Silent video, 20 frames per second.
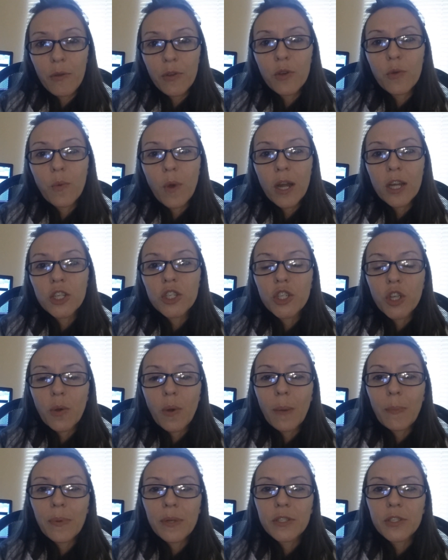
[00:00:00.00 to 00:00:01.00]
you want to show
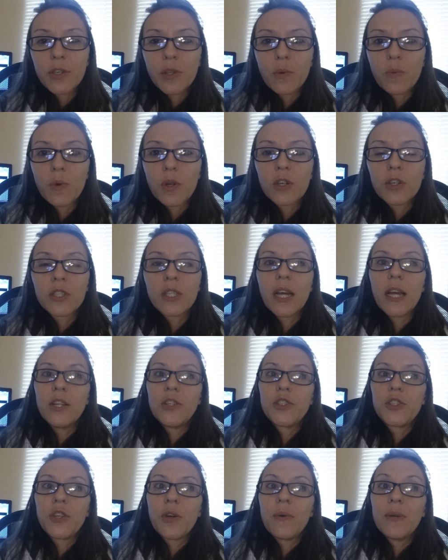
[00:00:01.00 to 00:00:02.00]
up into the world,
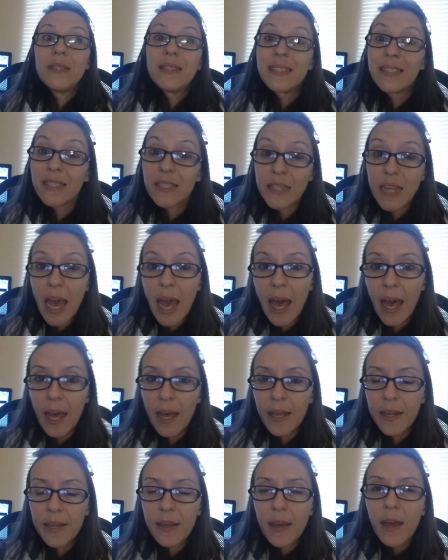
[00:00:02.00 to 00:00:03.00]
and so
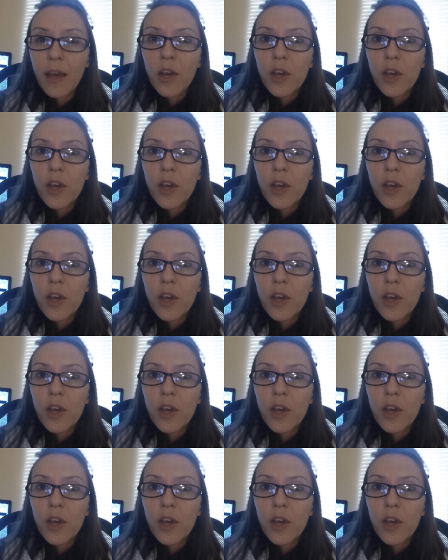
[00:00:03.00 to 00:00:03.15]
instead